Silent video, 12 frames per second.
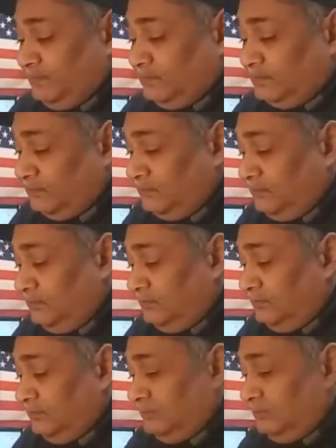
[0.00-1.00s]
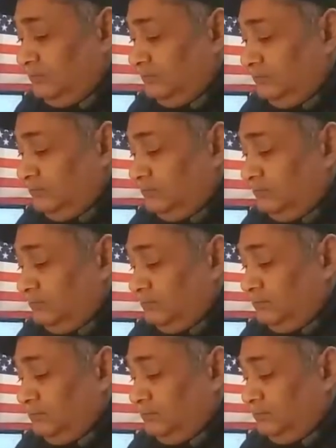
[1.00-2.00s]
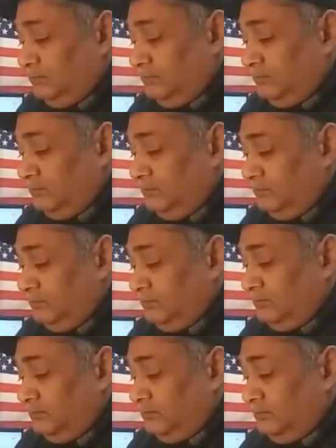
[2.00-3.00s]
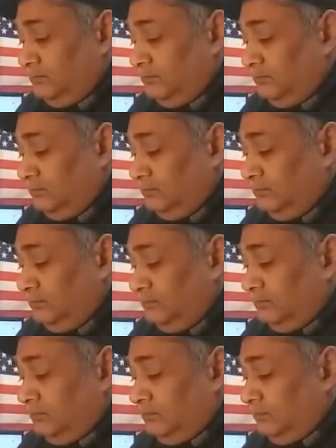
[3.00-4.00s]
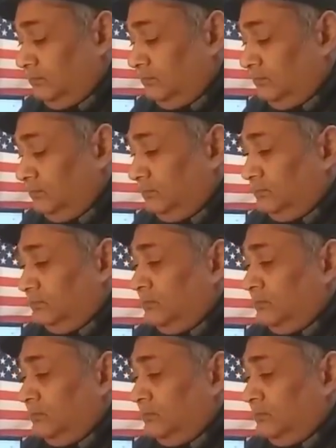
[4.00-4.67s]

Nothing is said.